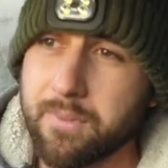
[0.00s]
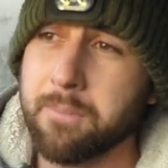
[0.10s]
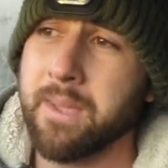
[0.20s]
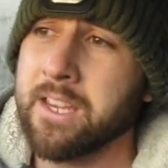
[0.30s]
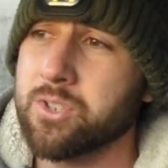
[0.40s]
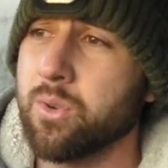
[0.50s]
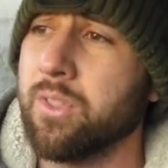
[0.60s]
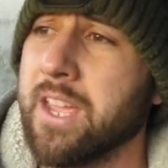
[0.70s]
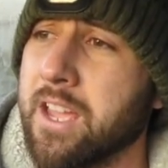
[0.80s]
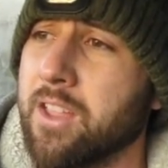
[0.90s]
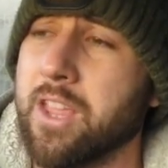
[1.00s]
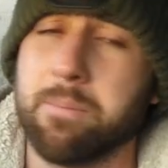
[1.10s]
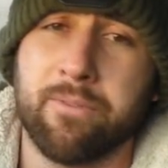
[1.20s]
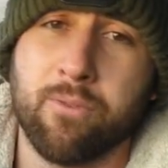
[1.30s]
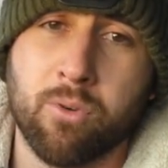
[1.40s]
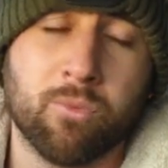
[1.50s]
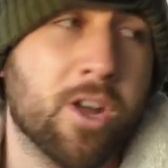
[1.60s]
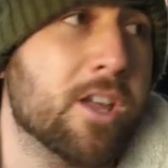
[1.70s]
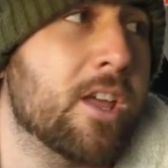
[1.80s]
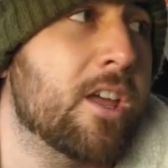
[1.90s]
making sure they perform
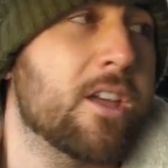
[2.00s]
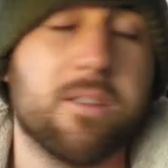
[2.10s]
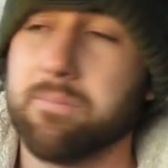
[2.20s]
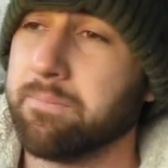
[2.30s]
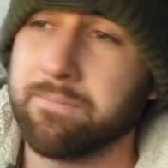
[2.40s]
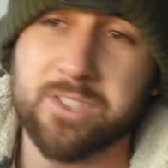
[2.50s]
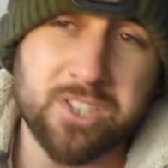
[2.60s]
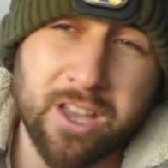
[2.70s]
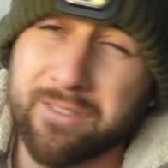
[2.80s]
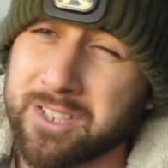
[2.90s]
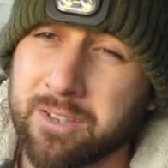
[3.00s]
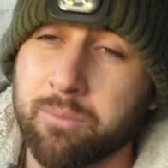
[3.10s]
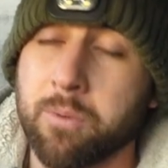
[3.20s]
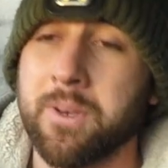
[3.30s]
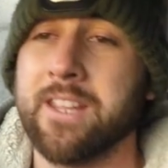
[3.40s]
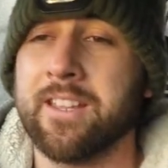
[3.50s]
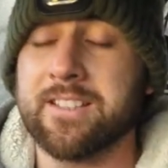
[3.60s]
right, servicing them properly, things